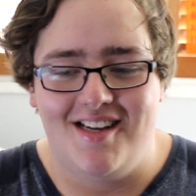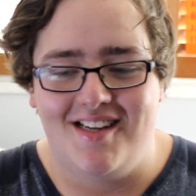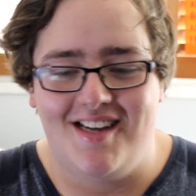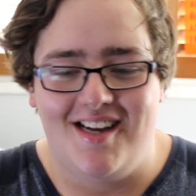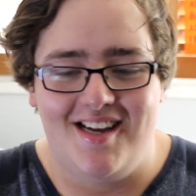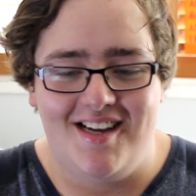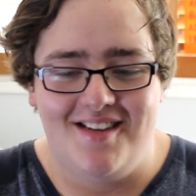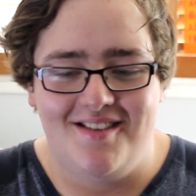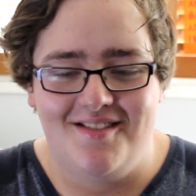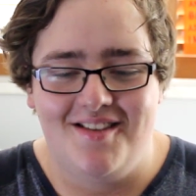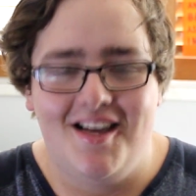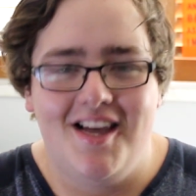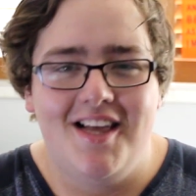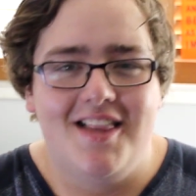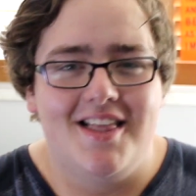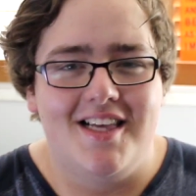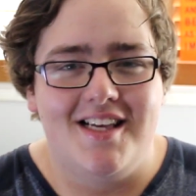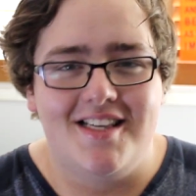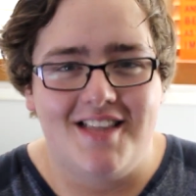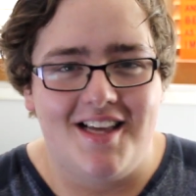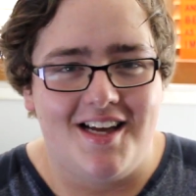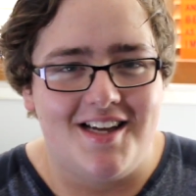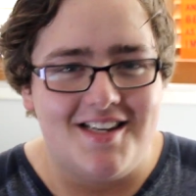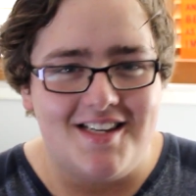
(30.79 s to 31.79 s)
Okay,
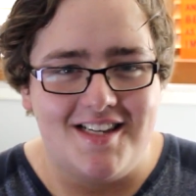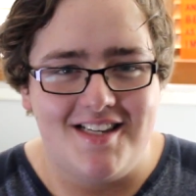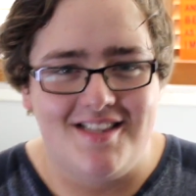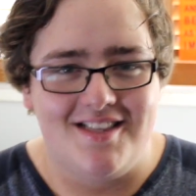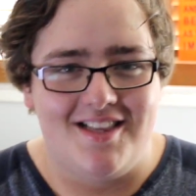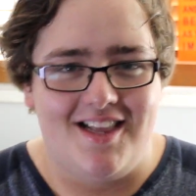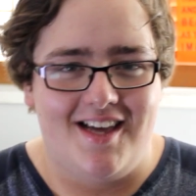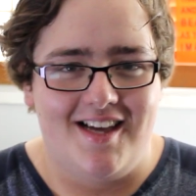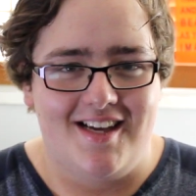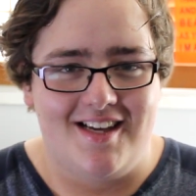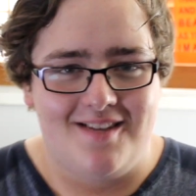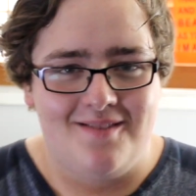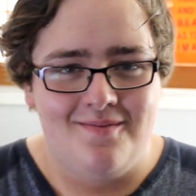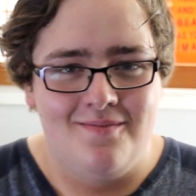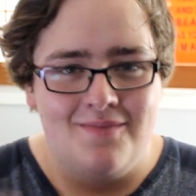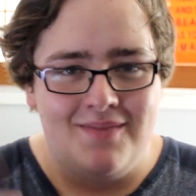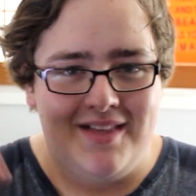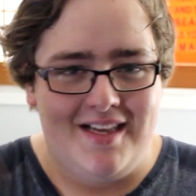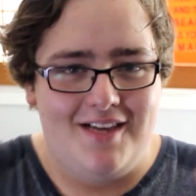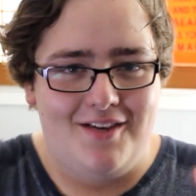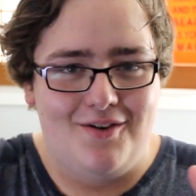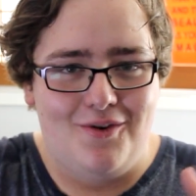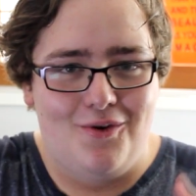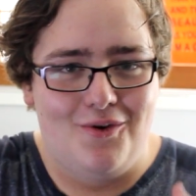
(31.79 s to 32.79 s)
these aren't
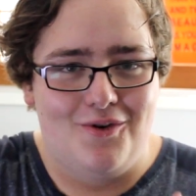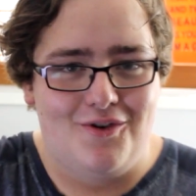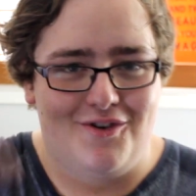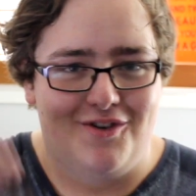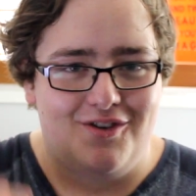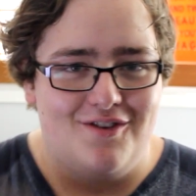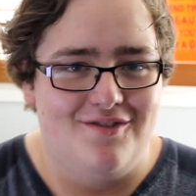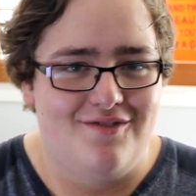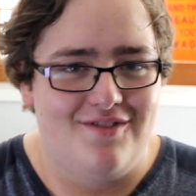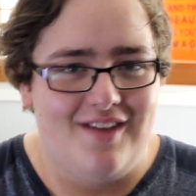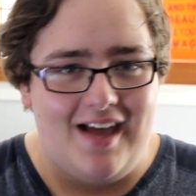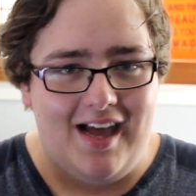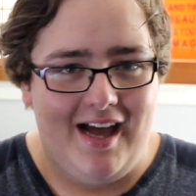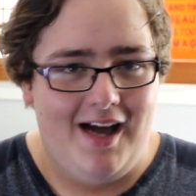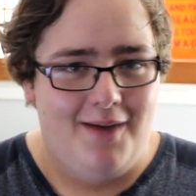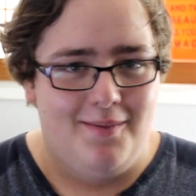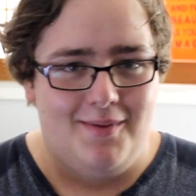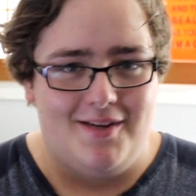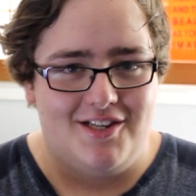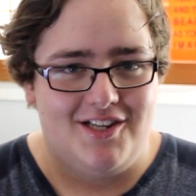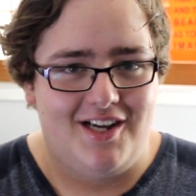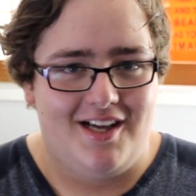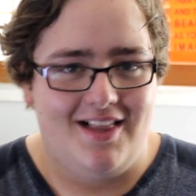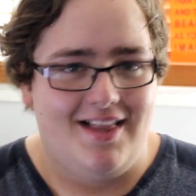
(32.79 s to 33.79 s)
in order of how
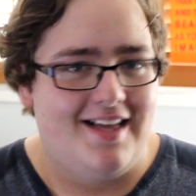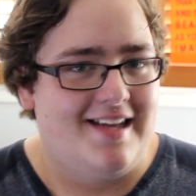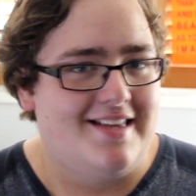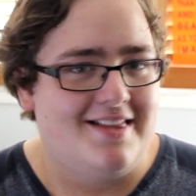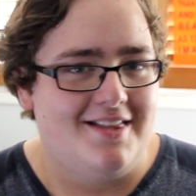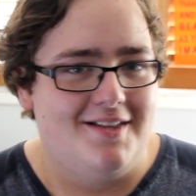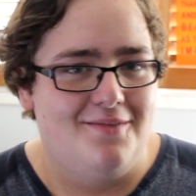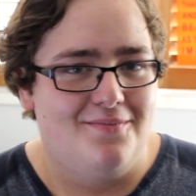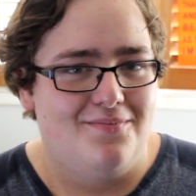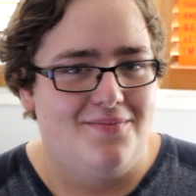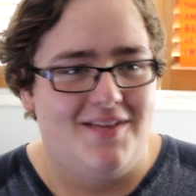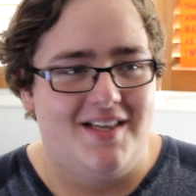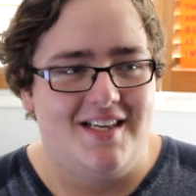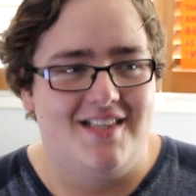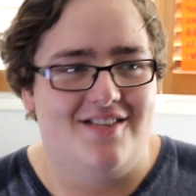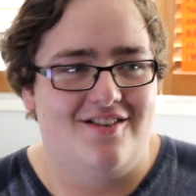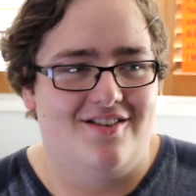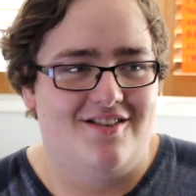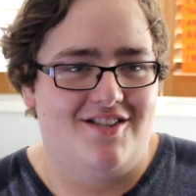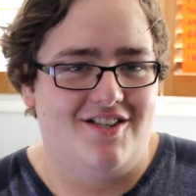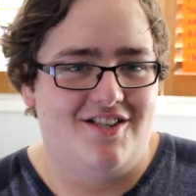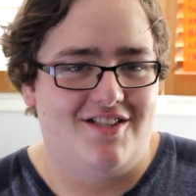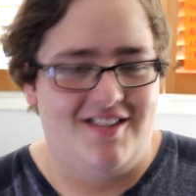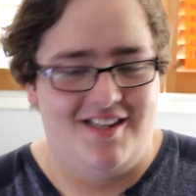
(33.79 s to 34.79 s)
much I like them, these
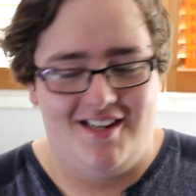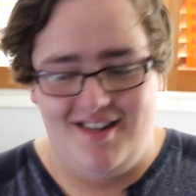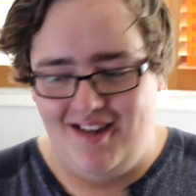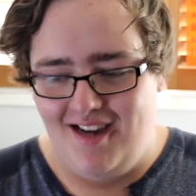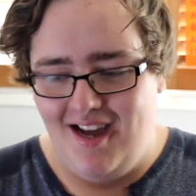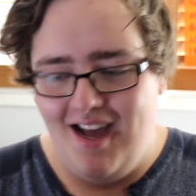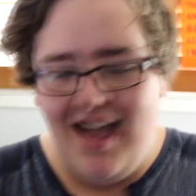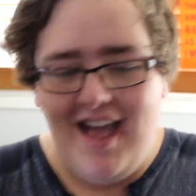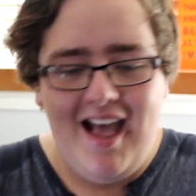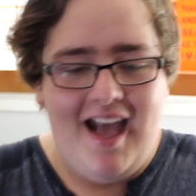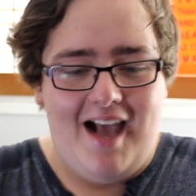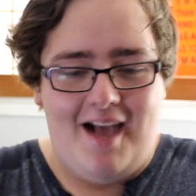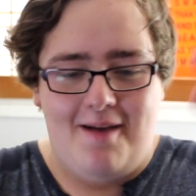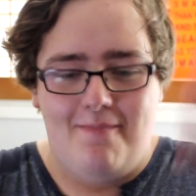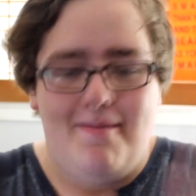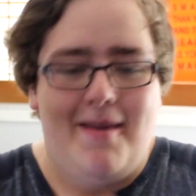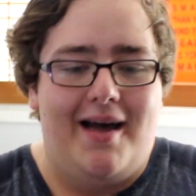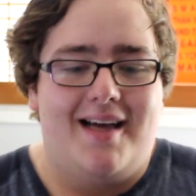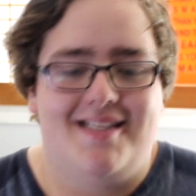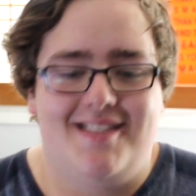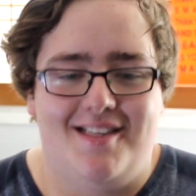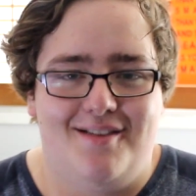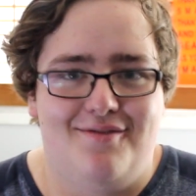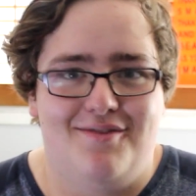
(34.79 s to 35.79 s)
are just in a
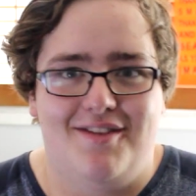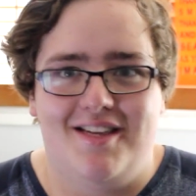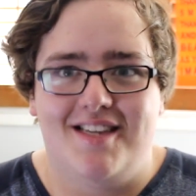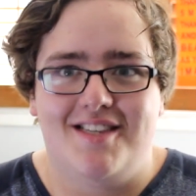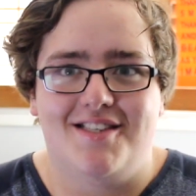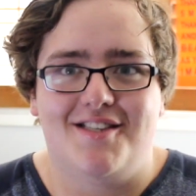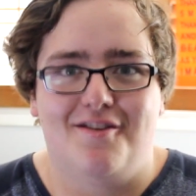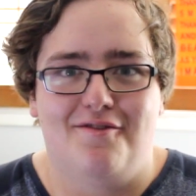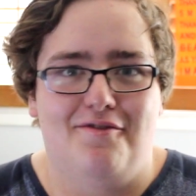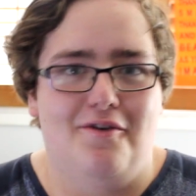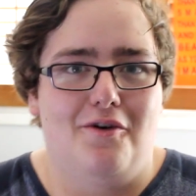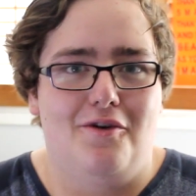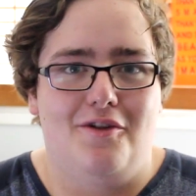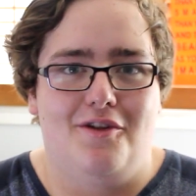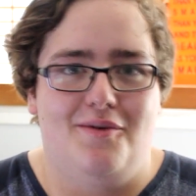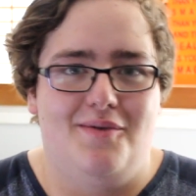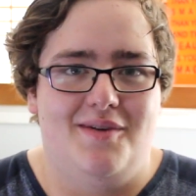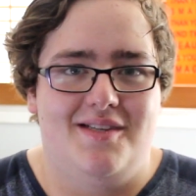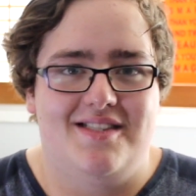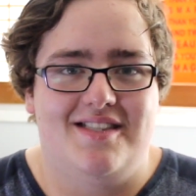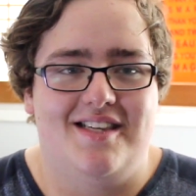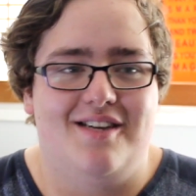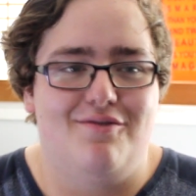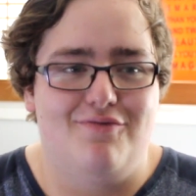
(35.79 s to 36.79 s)
massive list of all the
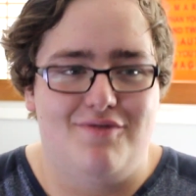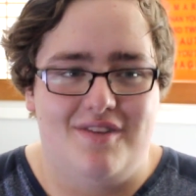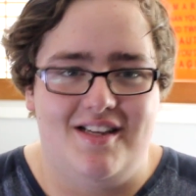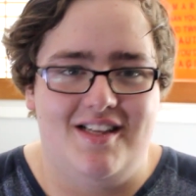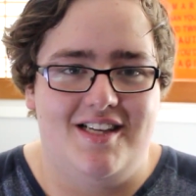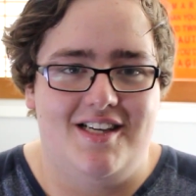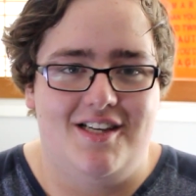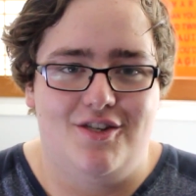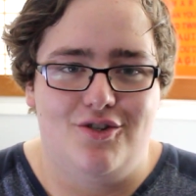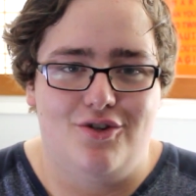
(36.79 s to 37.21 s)
ones I really